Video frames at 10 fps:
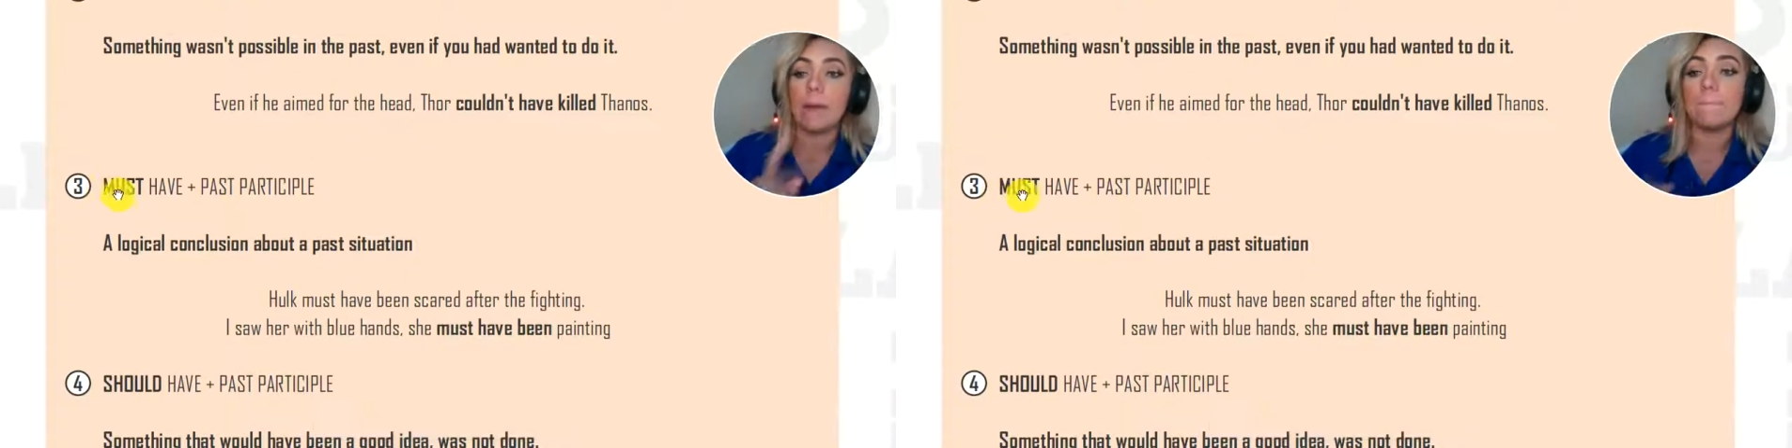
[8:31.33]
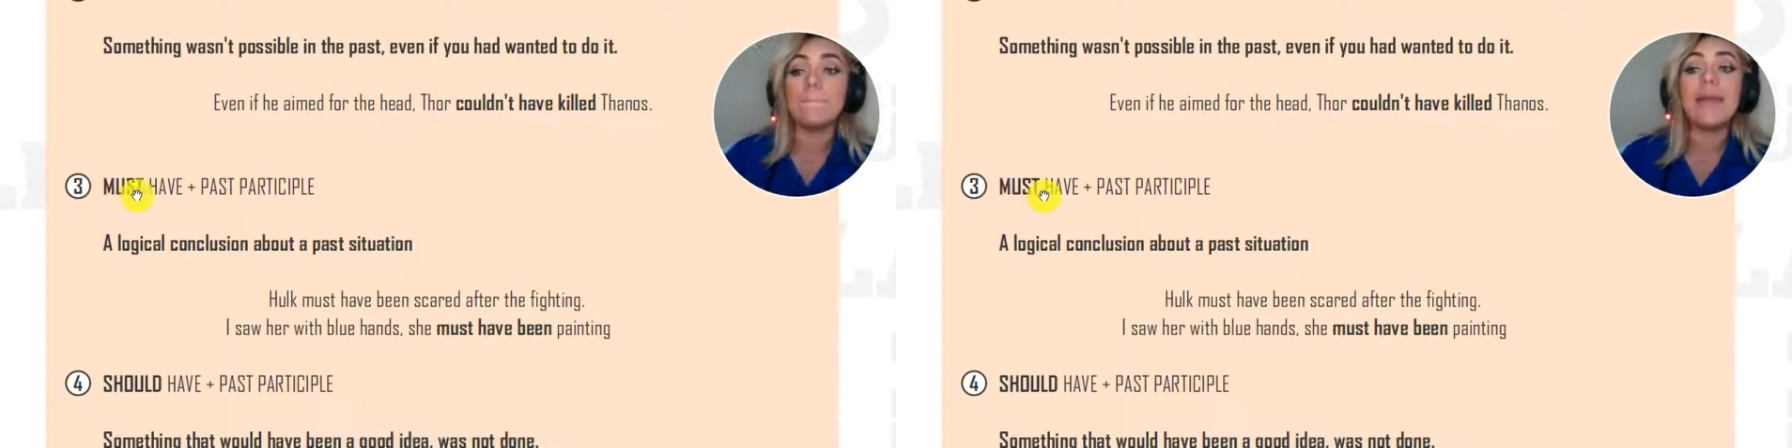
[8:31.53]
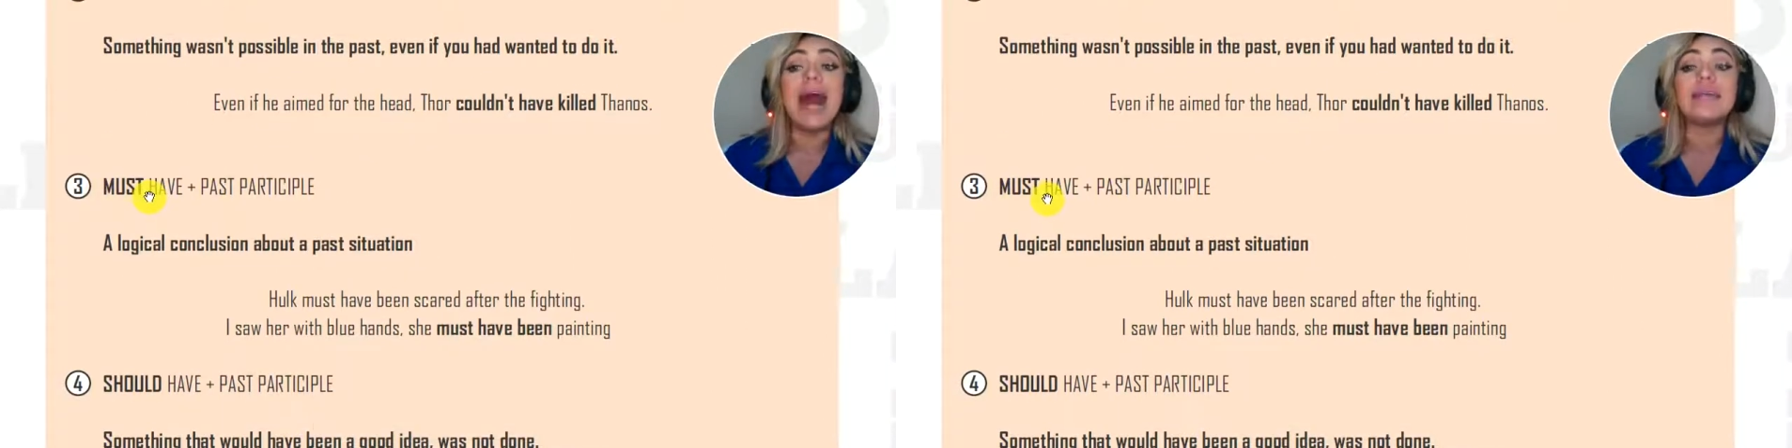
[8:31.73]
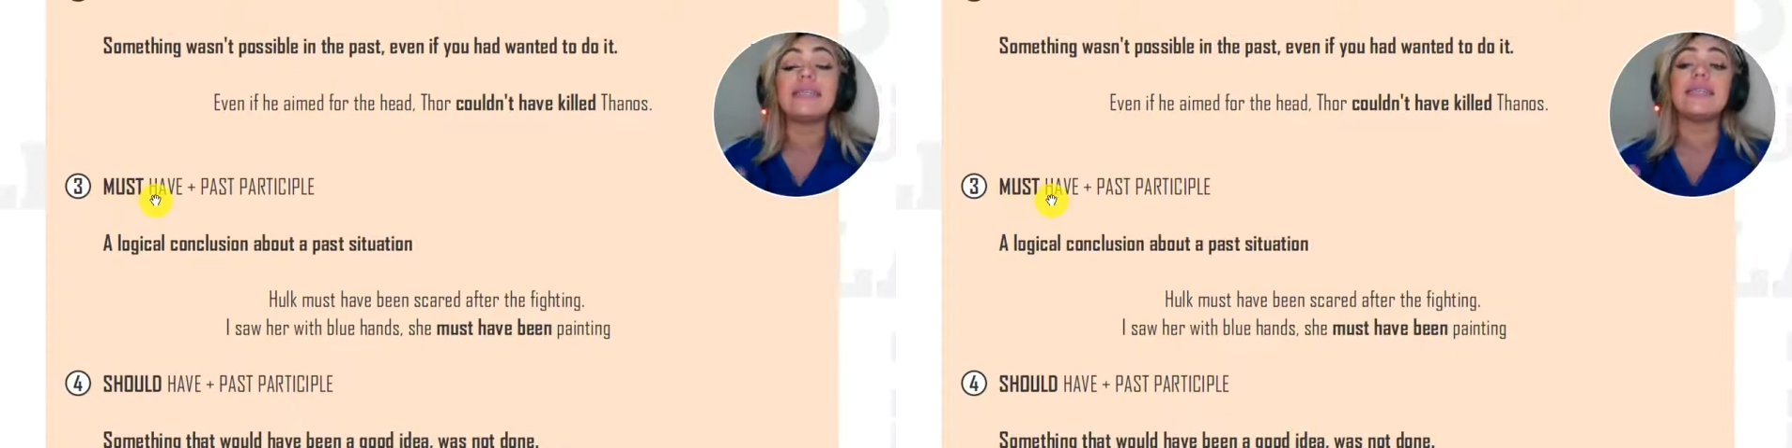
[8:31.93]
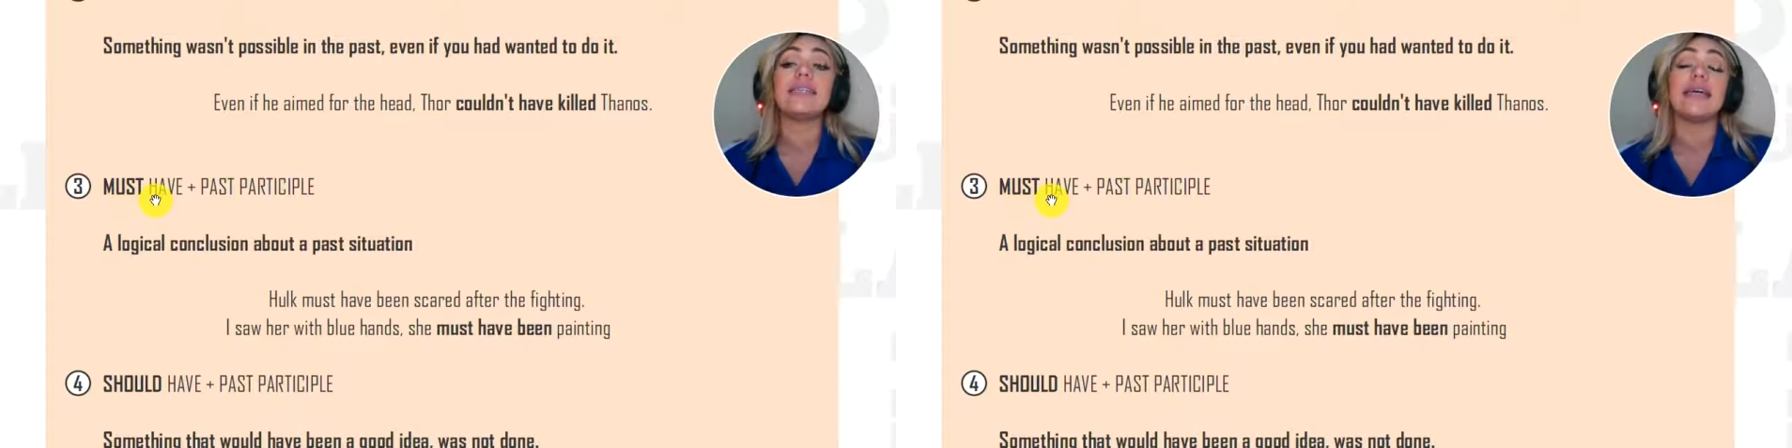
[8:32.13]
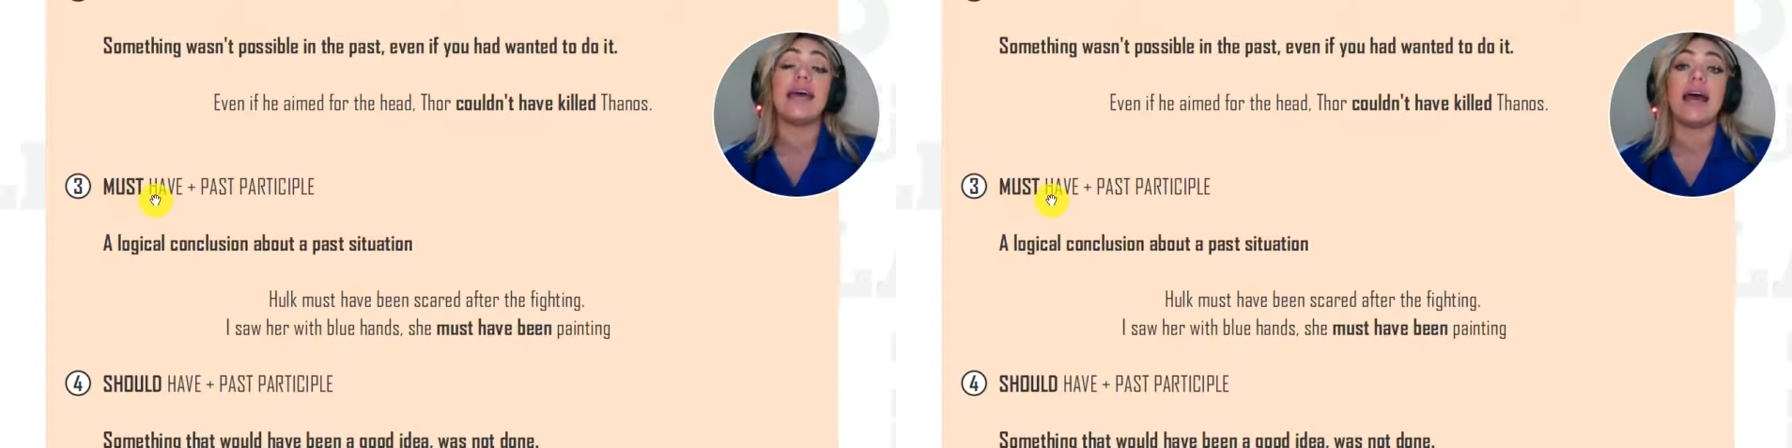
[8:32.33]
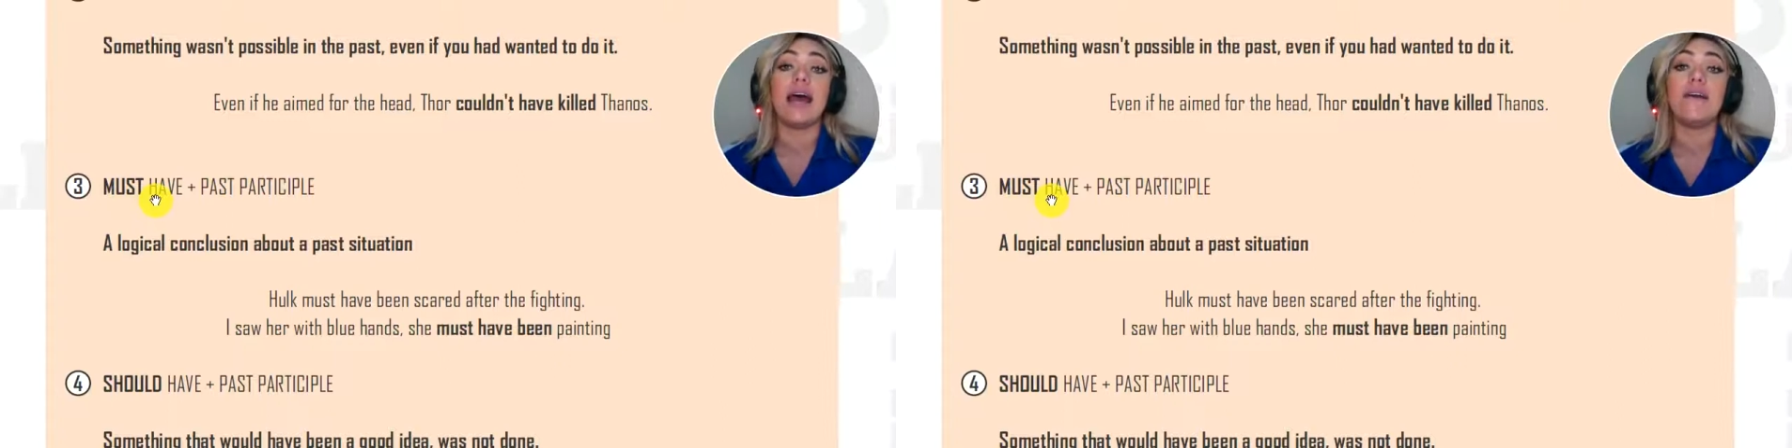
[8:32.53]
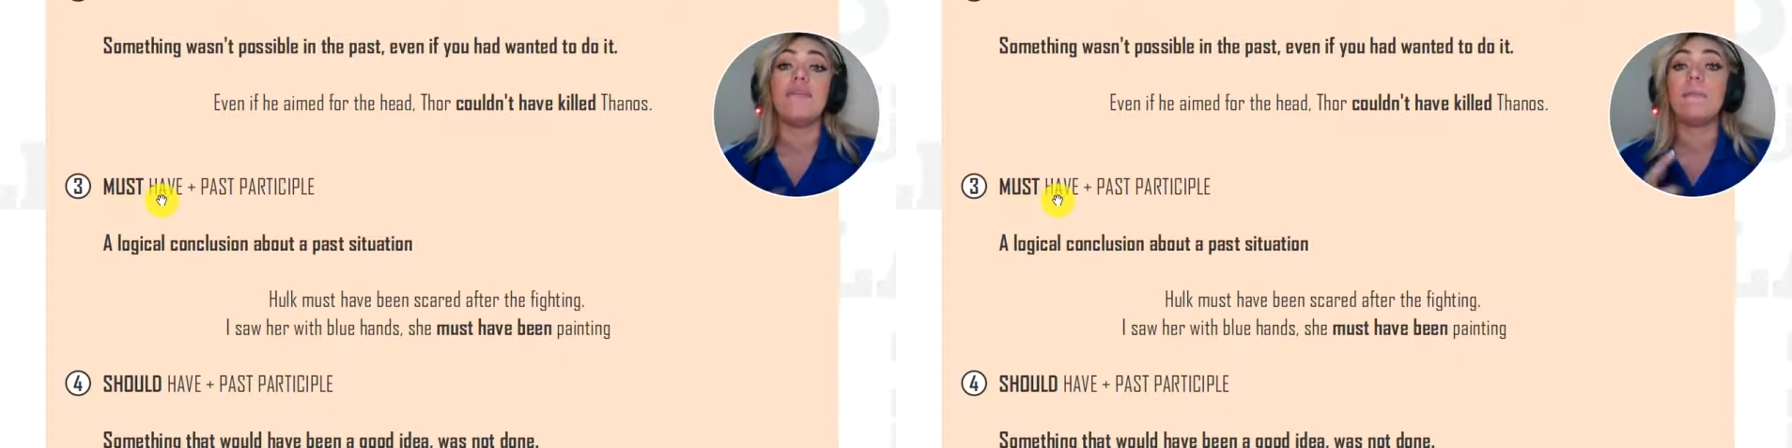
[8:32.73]
Must
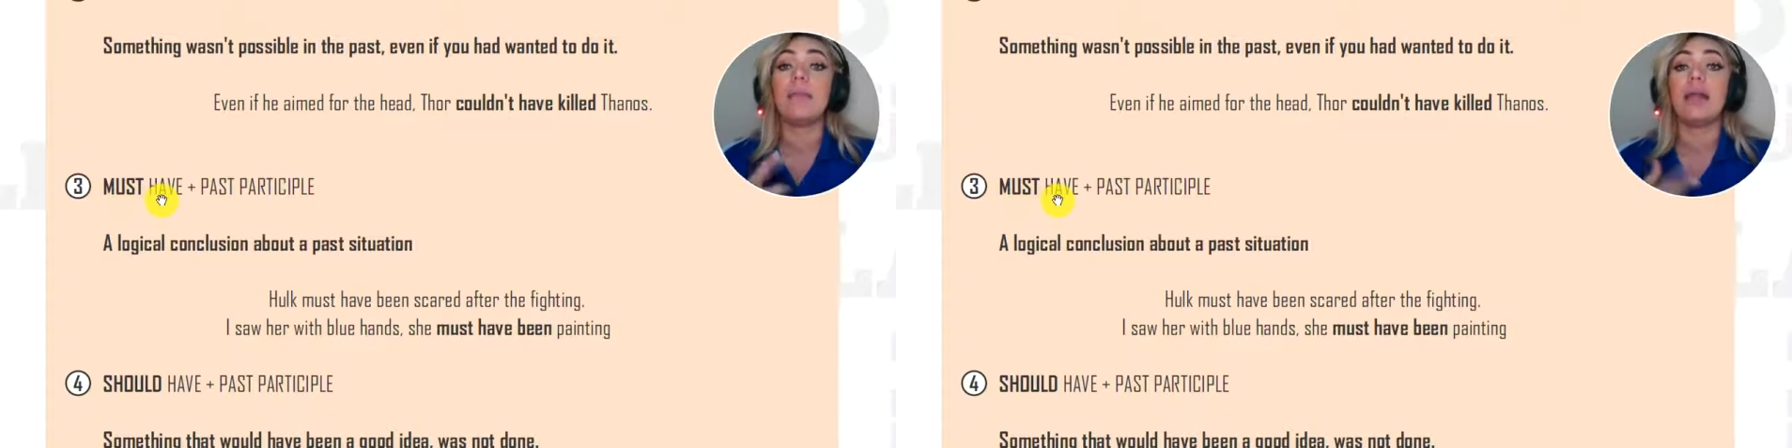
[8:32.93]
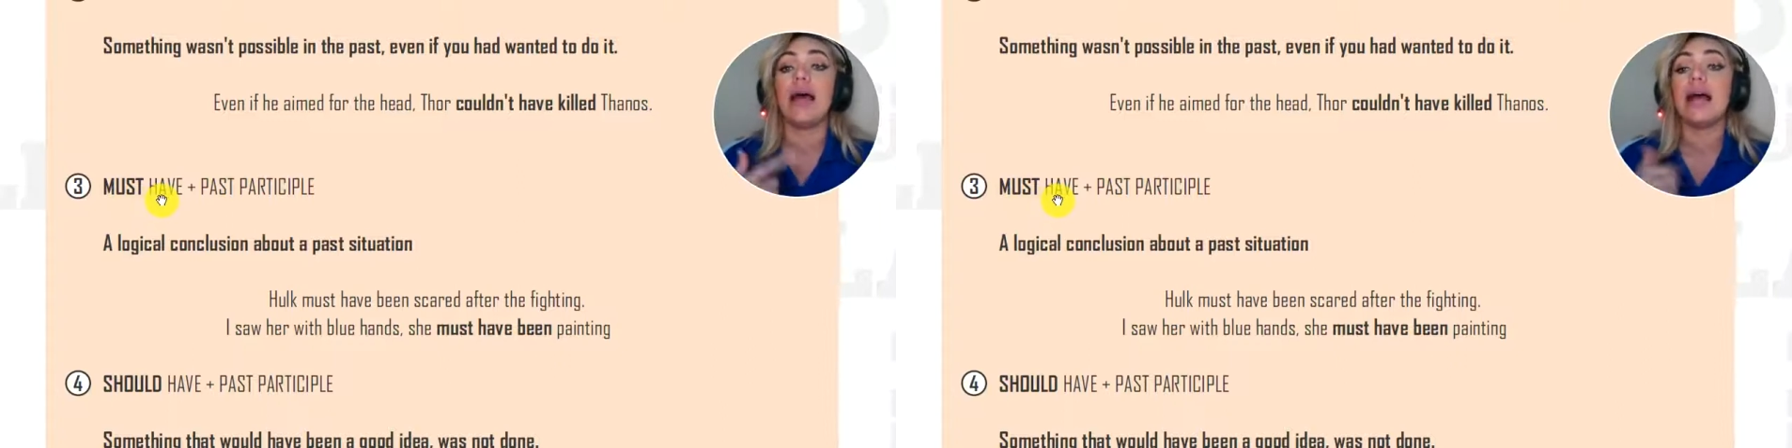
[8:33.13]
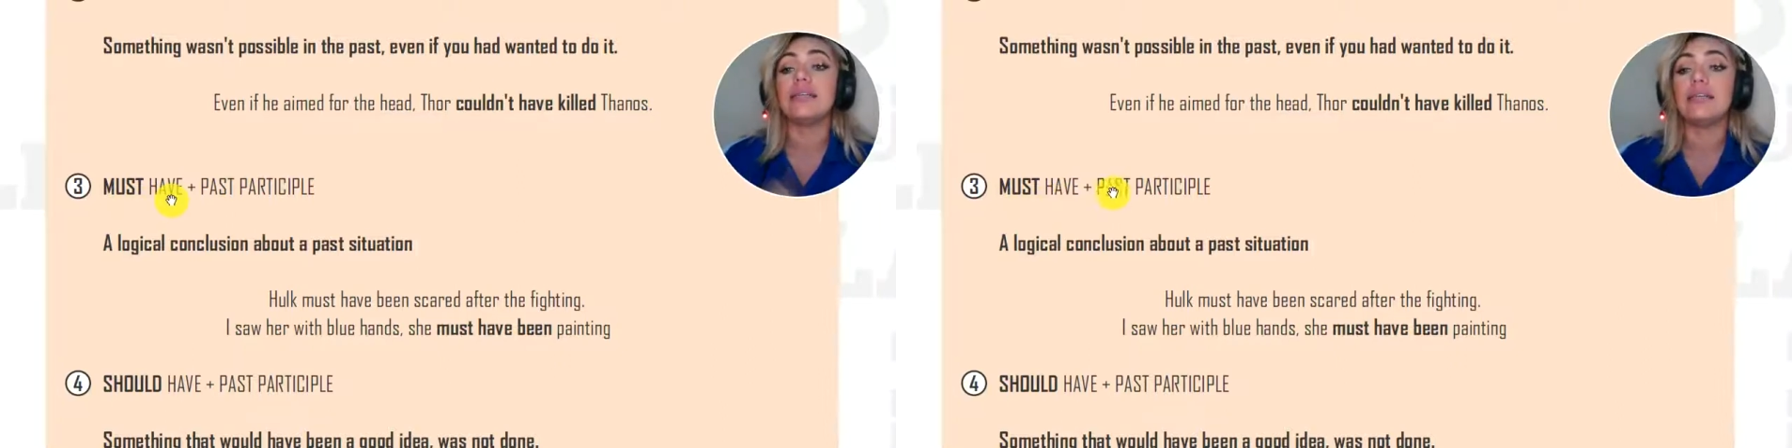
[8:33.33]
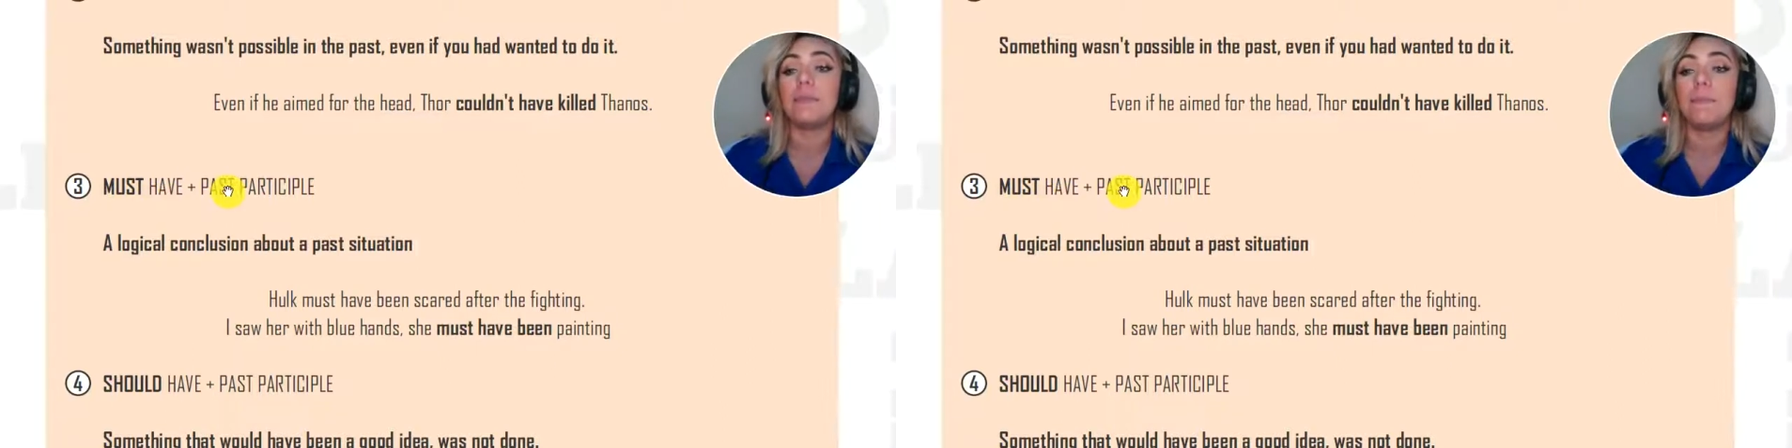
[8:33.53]
have plus